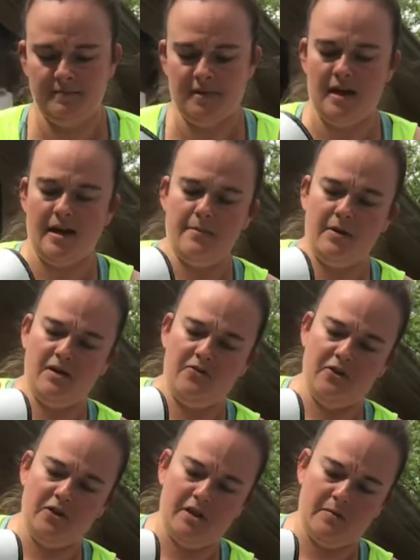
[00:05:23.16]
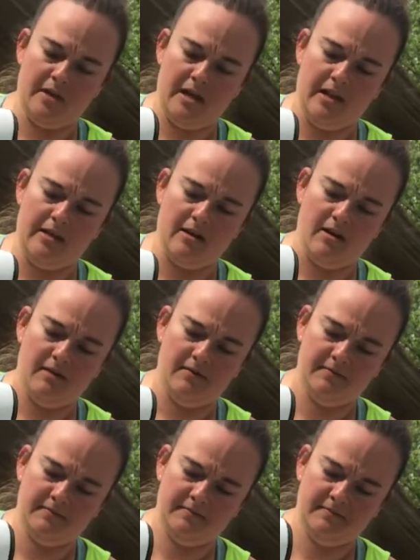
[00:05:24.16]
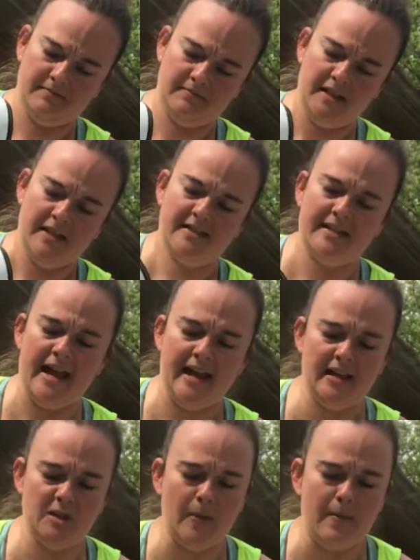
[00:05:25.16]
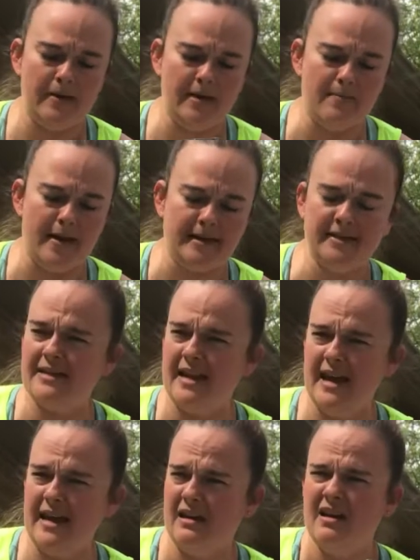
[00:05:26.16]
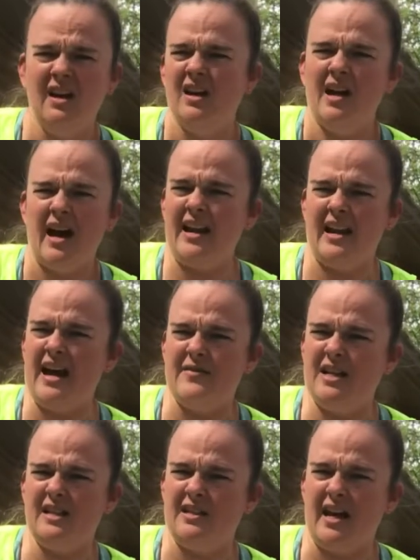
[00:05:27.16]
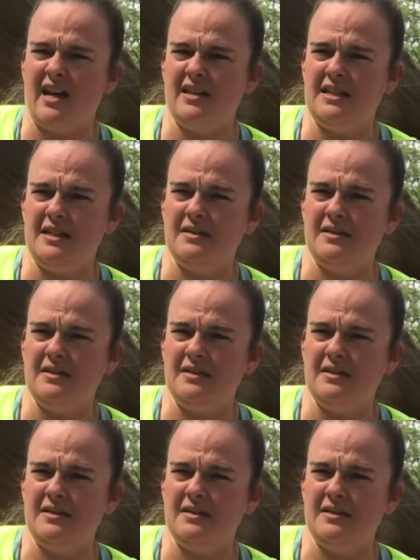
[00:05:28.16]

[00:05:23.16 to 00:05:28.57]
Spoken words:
I'm gonna fill it up with kitty litter. Sand is probably the best thing. I didn't have any sand.